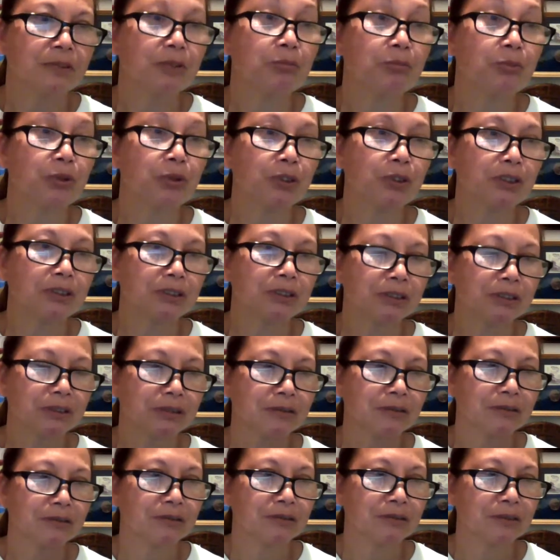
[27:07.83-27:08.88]
bricks,
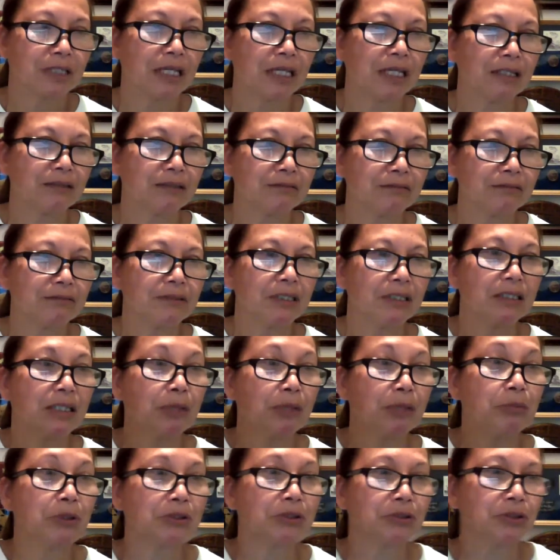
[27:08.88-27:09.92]
and they'll
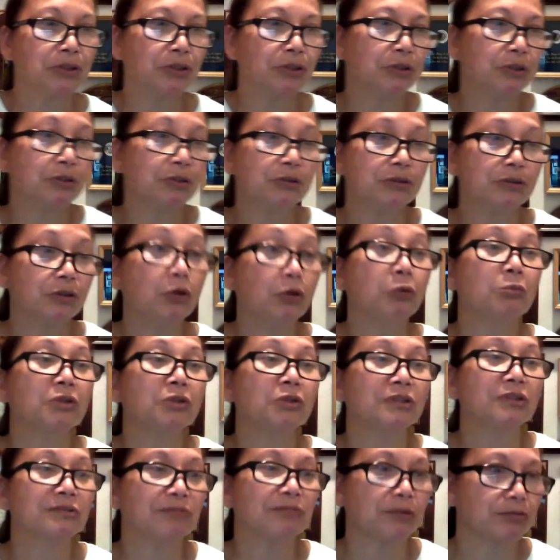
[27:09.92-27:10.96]
give it to you
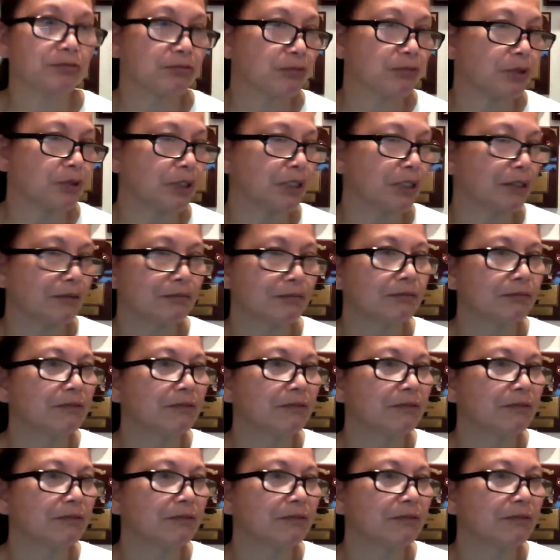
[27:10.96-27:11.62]
almost for free.